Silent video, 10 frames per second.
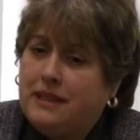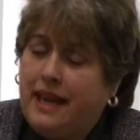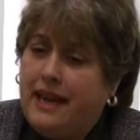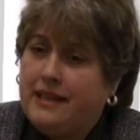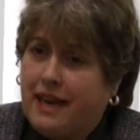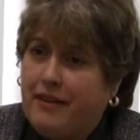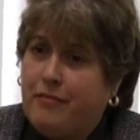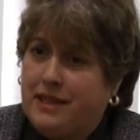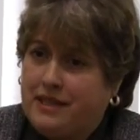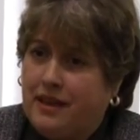and I've
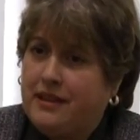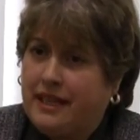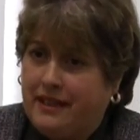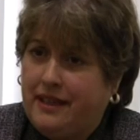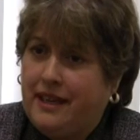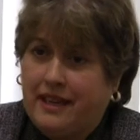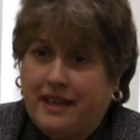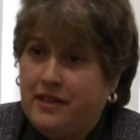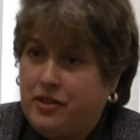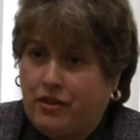been telling
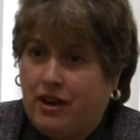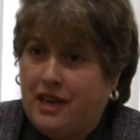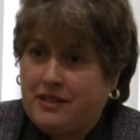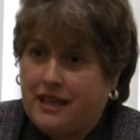kids across